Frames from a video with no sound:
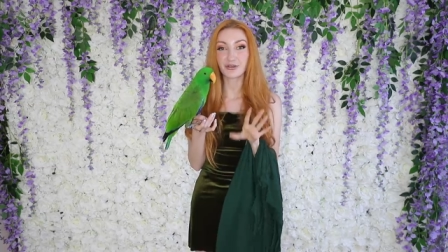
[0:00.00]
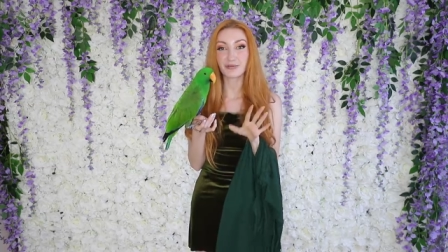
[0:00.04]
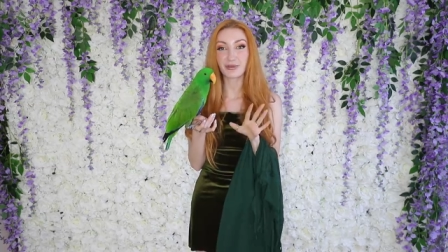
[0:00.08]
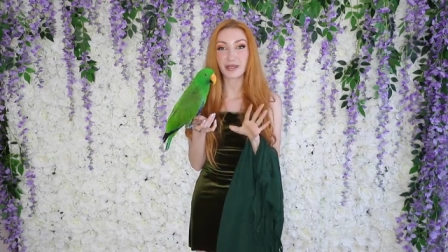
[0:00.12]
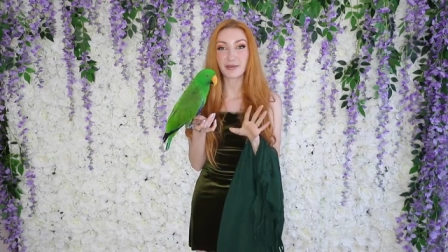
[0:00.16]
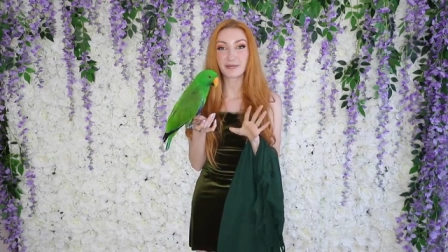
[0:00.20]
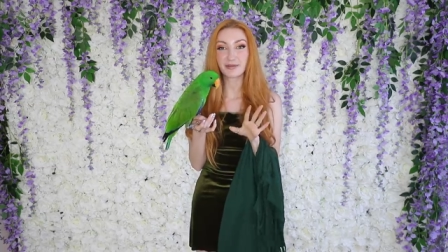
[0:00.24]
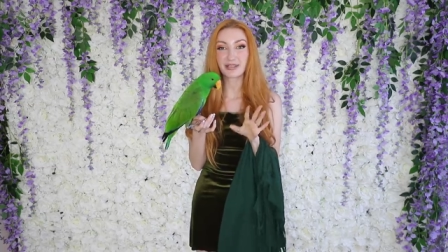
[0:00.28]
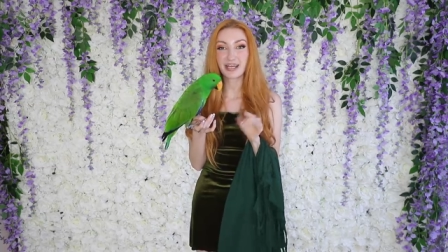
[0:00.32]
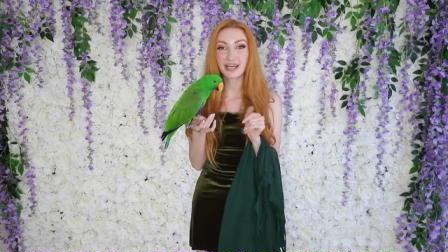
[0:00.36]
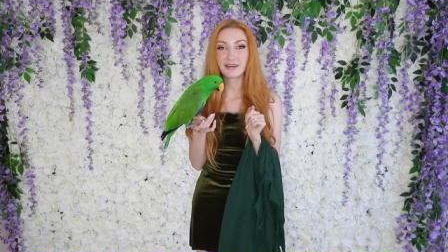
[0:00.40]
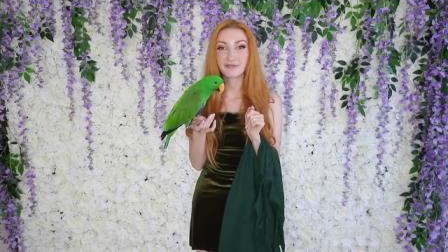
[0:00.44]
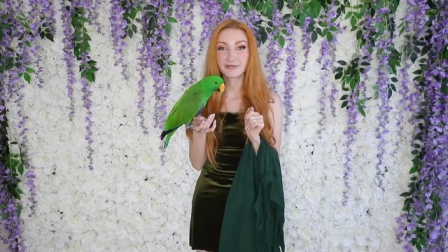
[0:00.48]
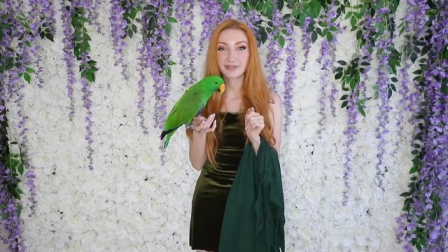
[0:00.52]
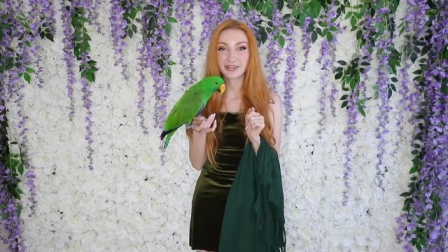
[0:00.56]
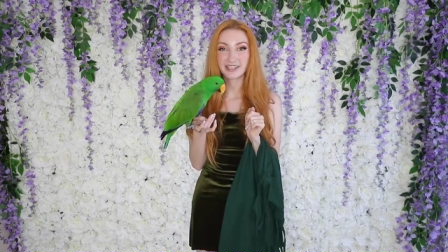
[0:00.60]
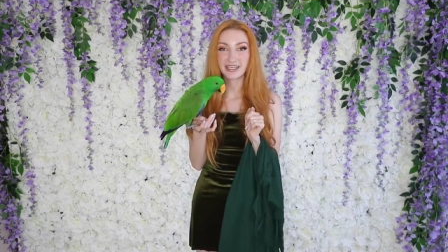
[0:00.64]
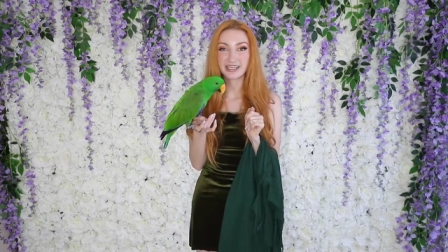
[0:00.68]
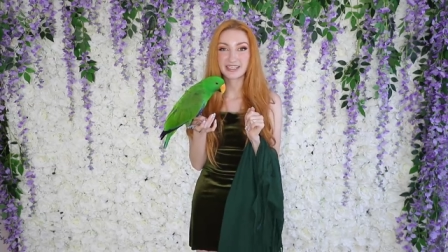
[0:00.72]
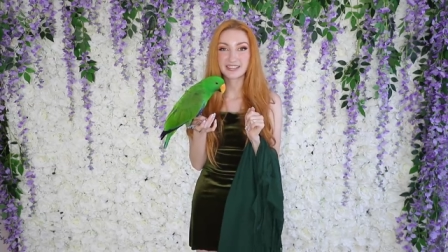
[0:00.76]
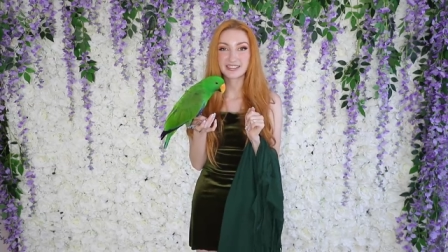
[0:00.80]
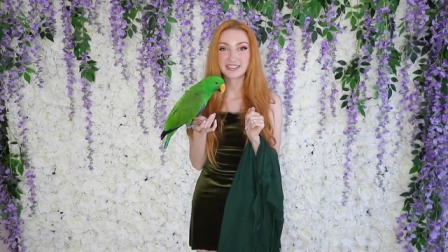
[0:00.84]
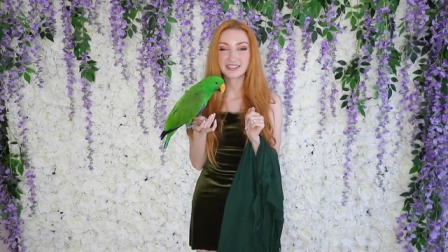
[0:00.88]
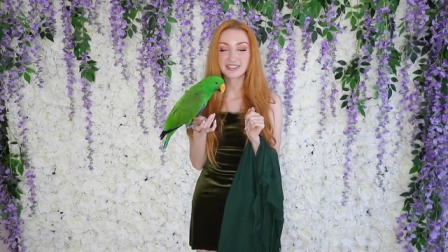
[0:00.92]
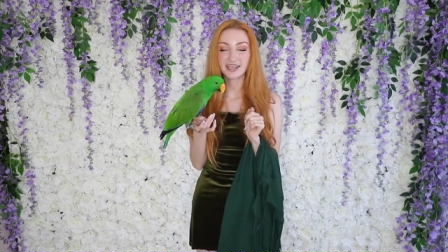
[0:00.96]
lot of people have with
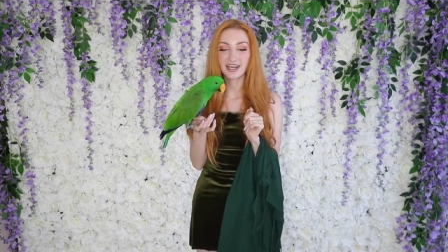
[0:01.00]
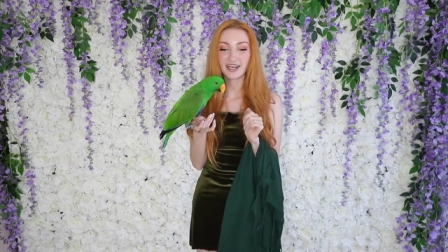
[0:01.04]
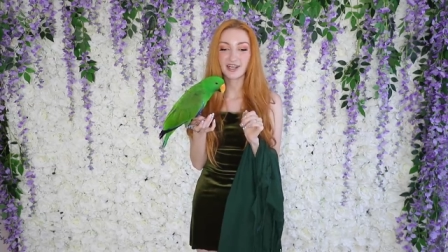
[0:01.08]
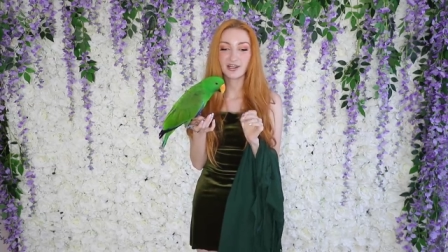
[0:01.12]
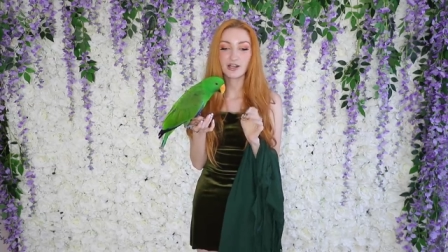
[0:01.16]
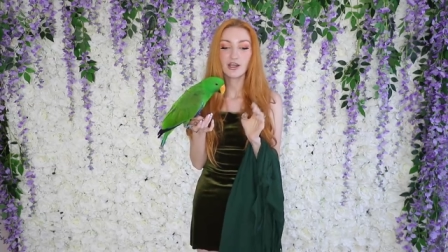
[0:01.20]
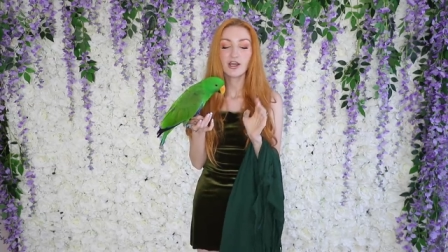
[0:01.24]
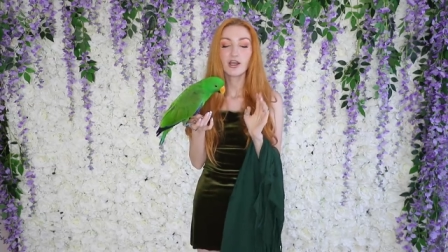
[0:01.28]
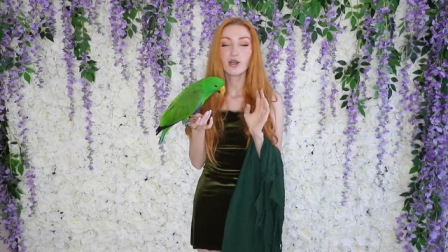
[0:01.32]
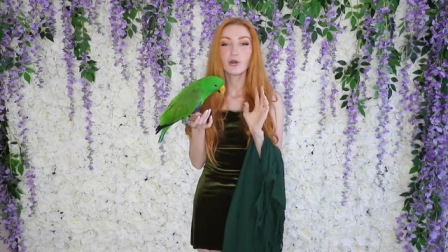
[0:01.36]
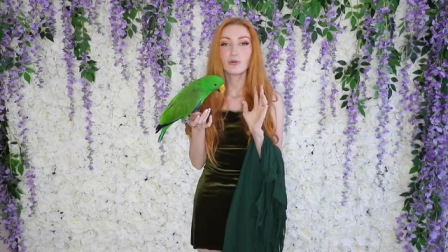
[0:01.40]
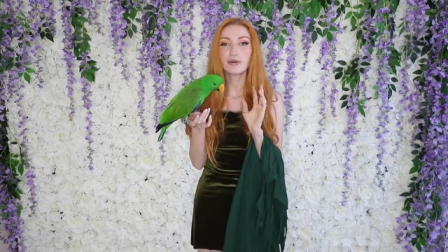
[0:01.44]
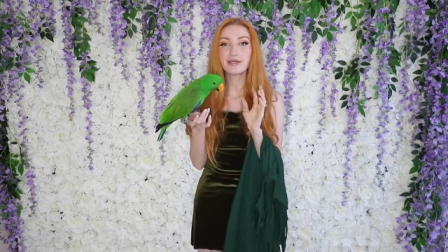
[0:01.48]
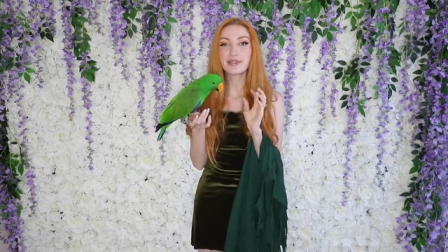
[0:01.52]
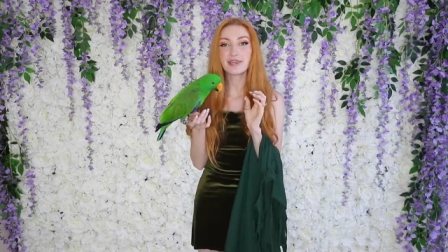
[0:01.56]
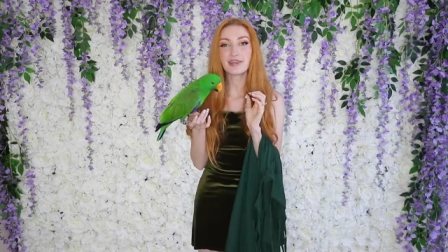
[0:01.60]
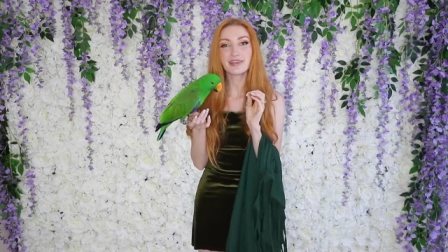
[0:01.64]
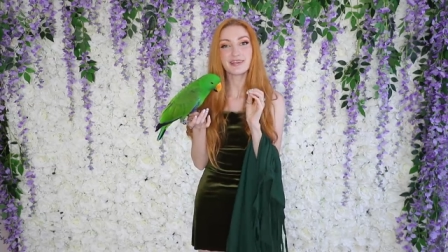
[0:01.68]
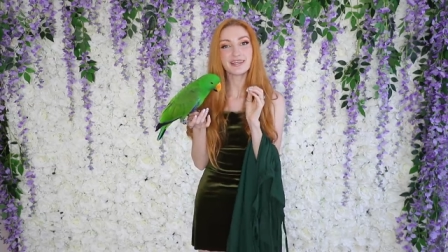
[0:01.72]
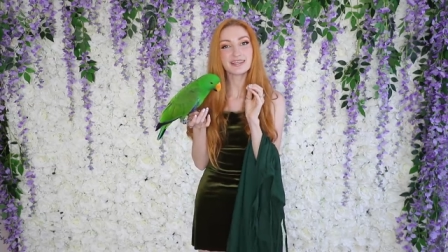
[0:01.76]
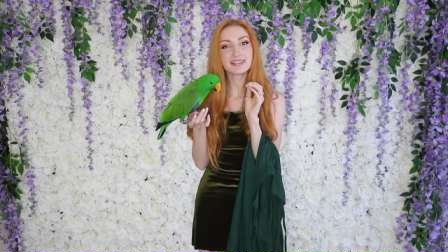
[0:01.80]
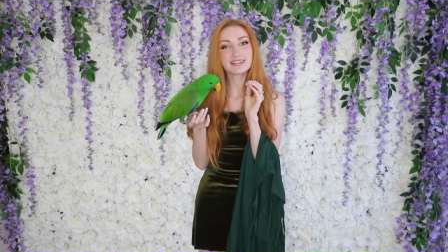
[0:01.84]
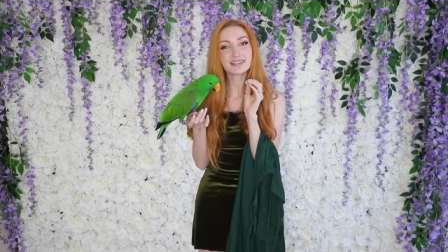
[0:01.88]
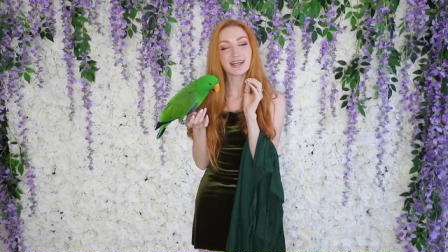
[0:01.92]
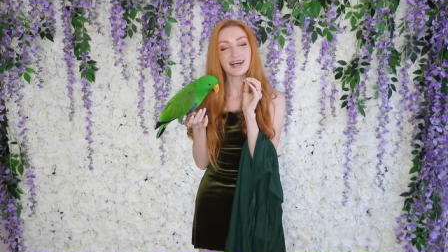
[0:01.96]
Yes Style, when
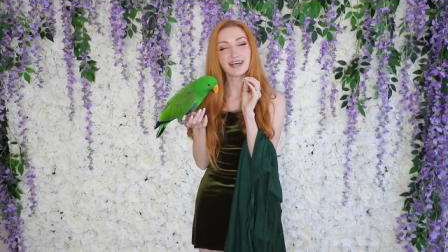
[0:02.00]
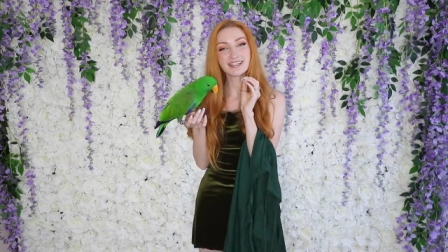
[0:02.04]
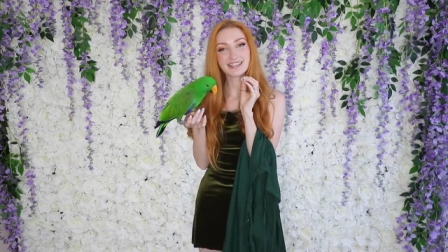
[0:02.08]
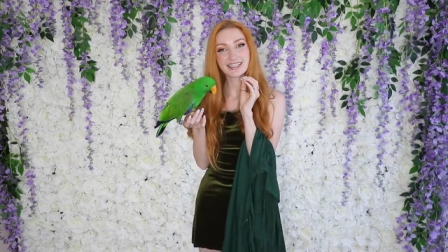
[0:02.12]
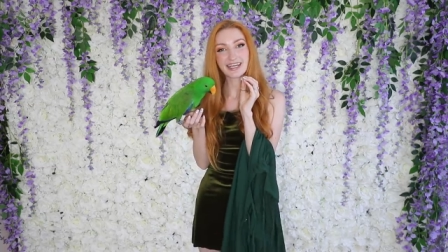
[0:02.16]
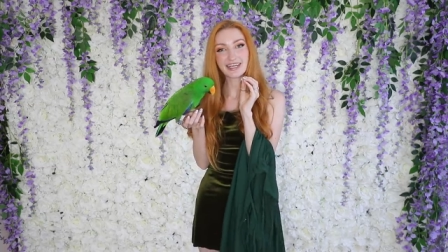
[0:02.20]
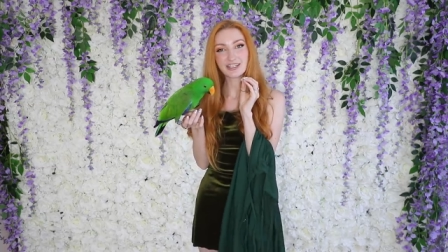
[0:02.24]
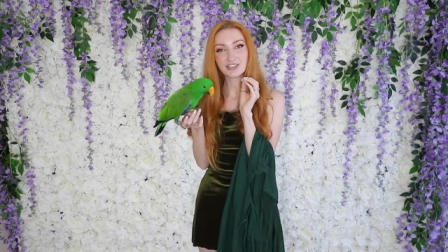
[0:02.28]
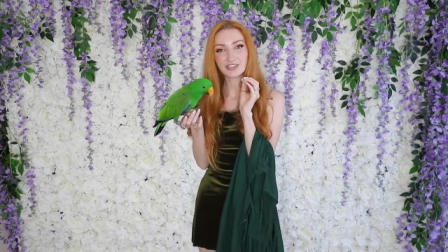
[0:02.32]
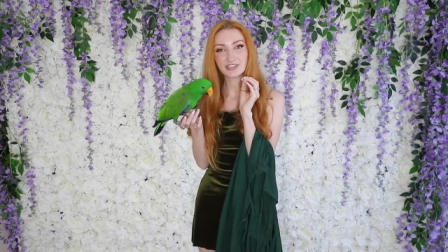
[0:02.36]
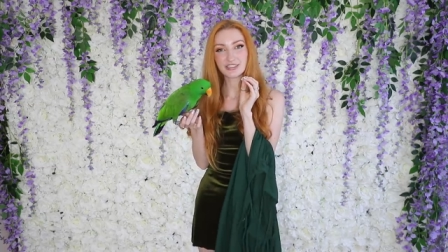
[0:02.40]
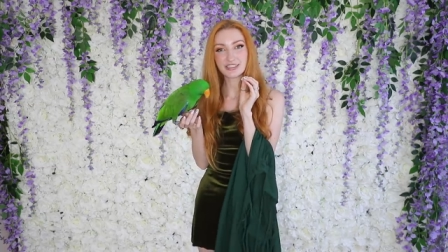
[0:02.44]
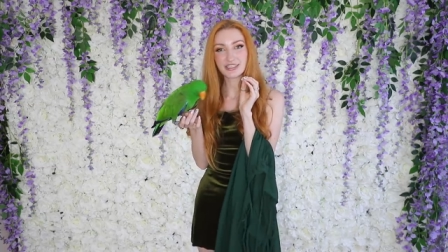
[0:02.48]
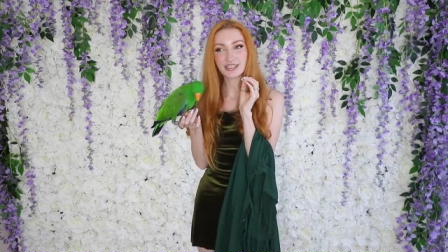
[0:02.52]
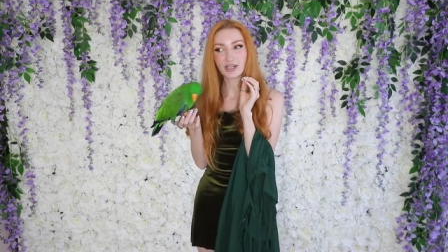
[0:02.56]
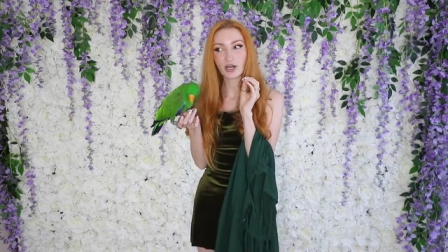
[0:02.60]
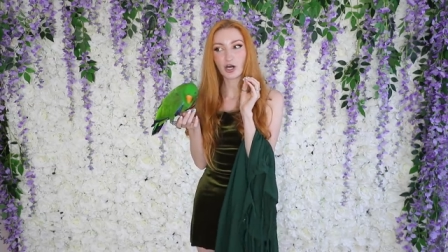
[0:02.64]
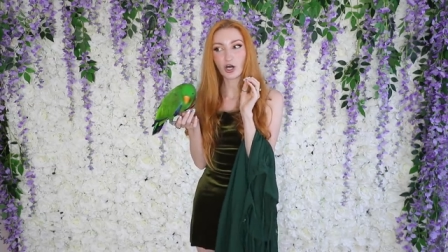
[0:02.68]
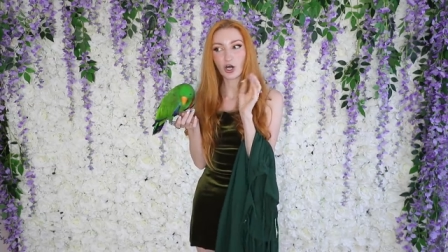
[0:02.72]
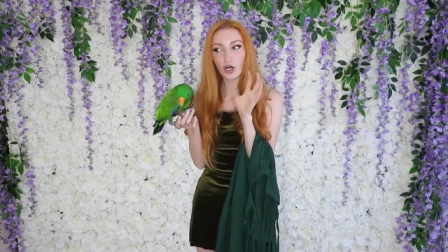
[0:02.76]
things aren't actually